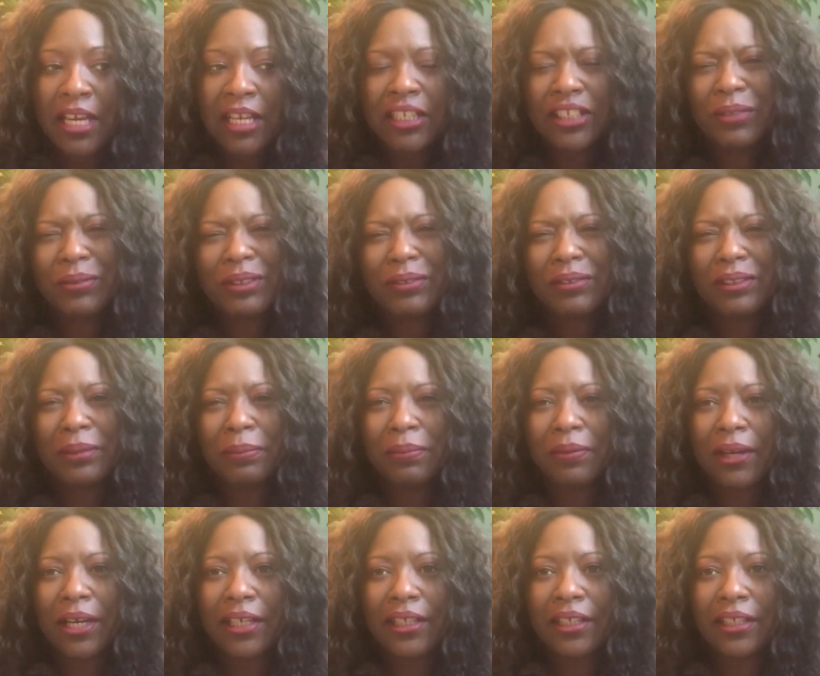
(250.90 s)
she wasn't really
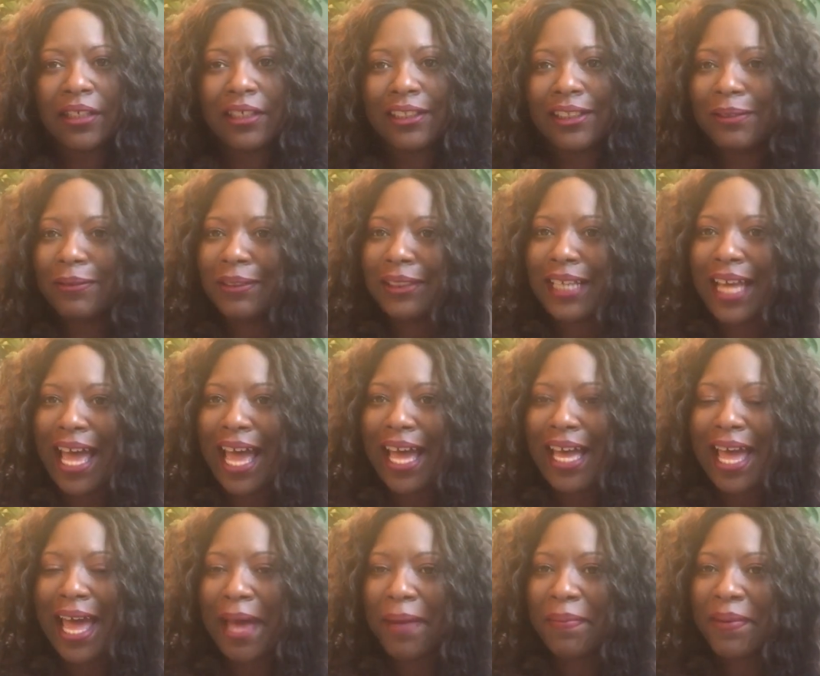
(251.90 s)
bred in it. She was a
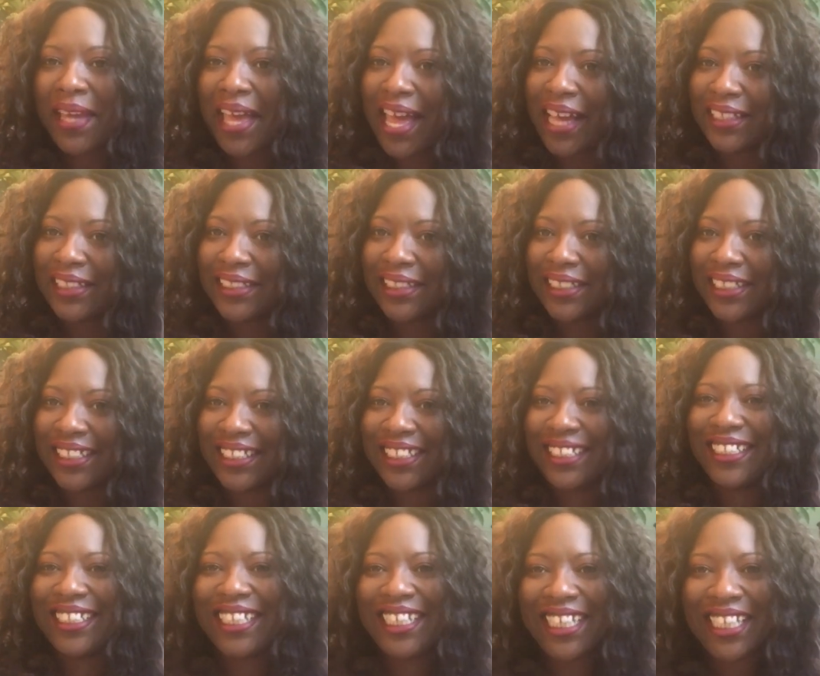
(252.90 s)
happy accident.
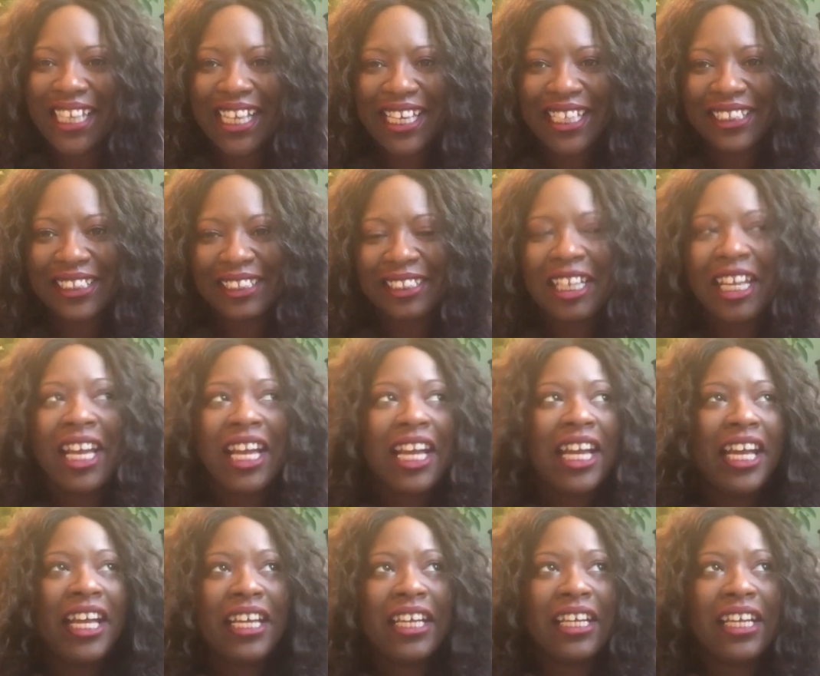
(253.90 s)
and
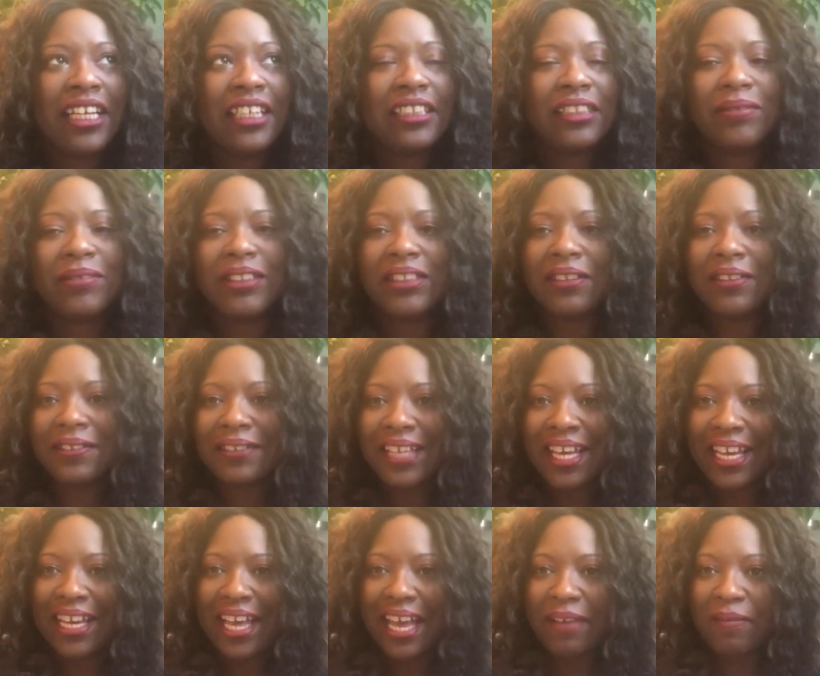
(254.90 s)
as a result,
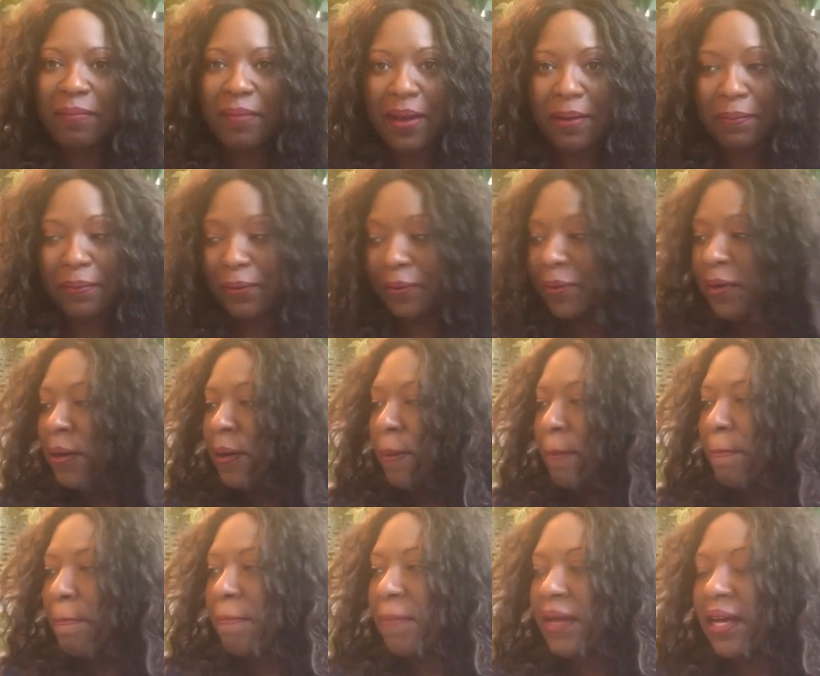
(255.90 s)
I have Pepper.
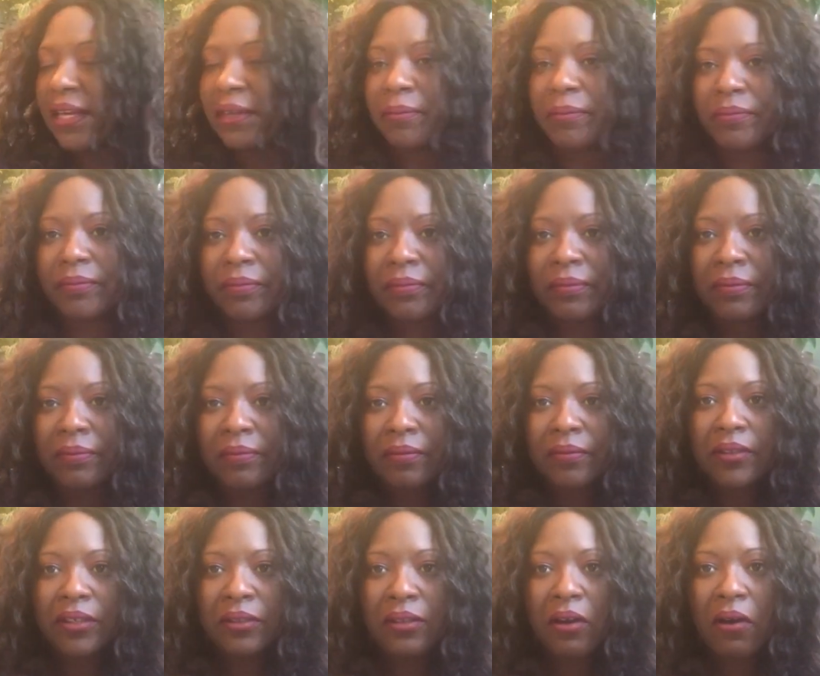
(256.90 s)
But,
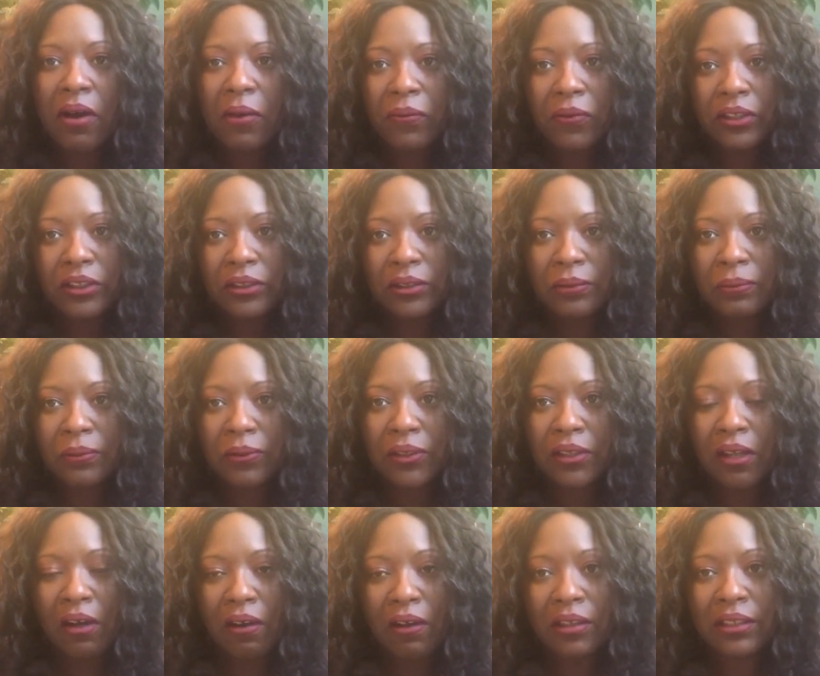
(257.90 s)
I want two more
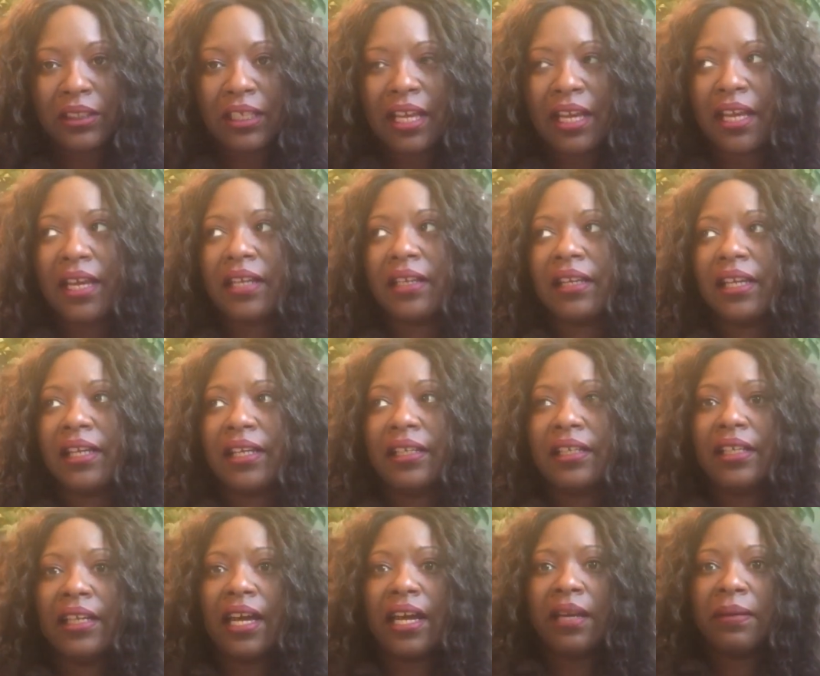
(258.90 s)
dogs, and
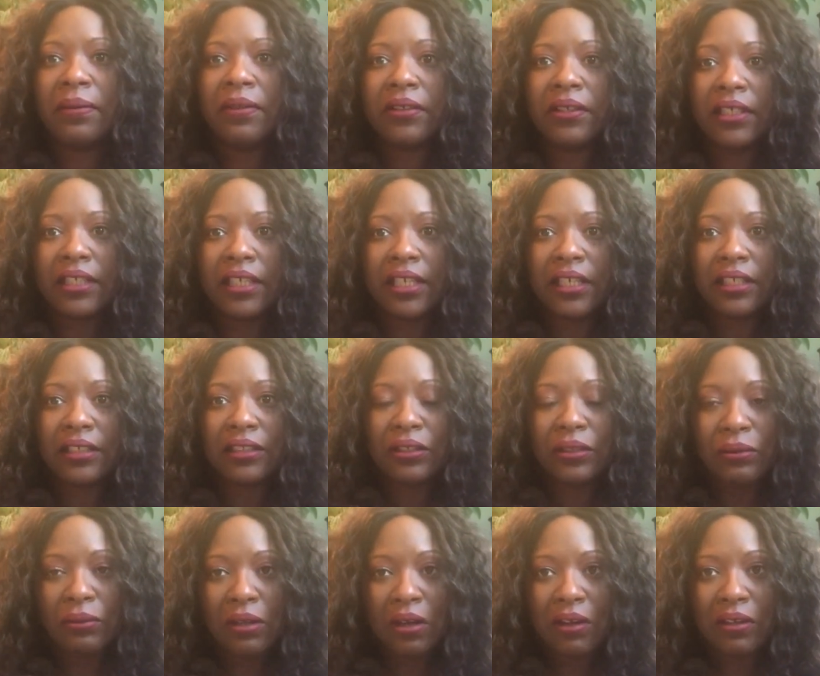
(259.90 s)
likely I'm going to get
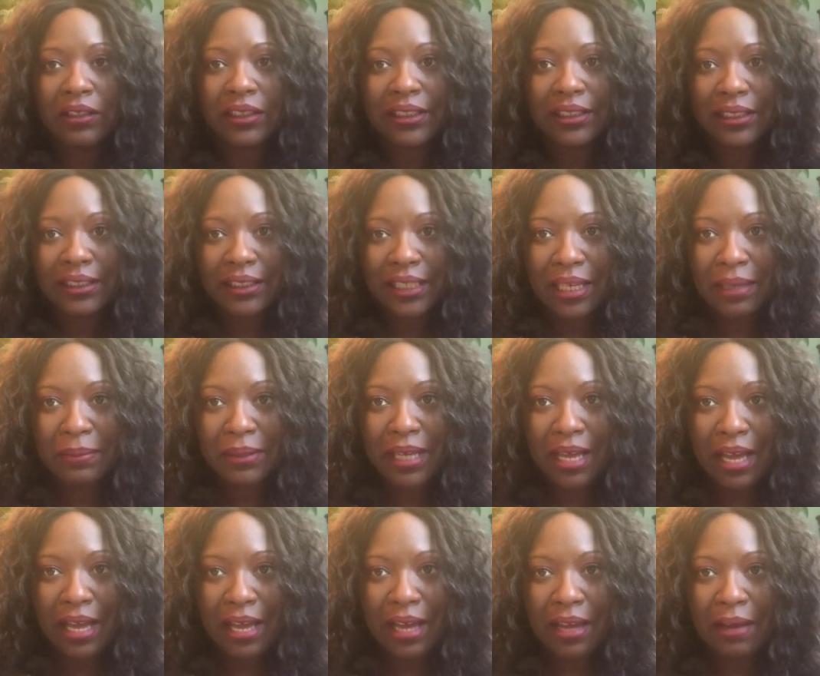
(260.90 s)
two dogs at the same
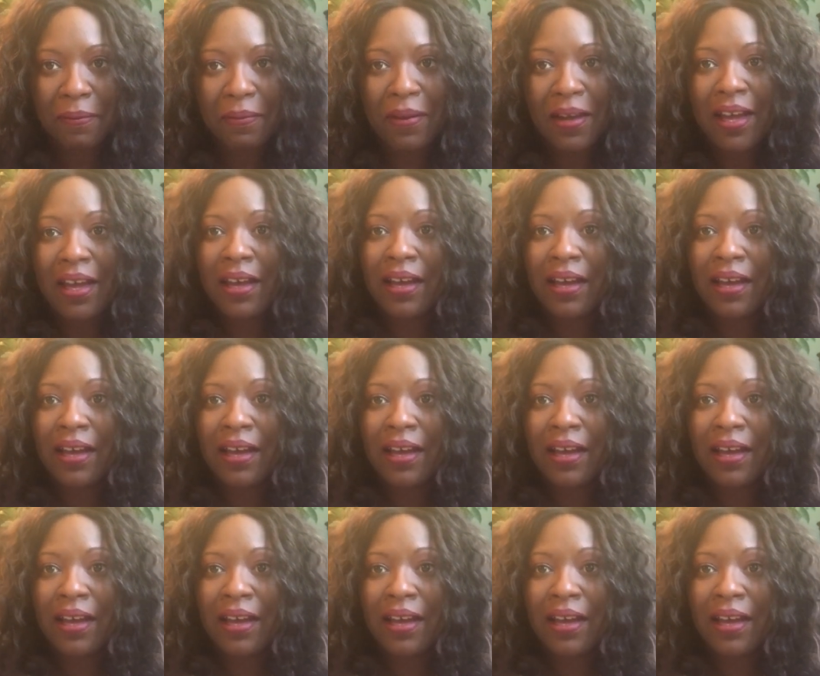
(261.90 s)
time.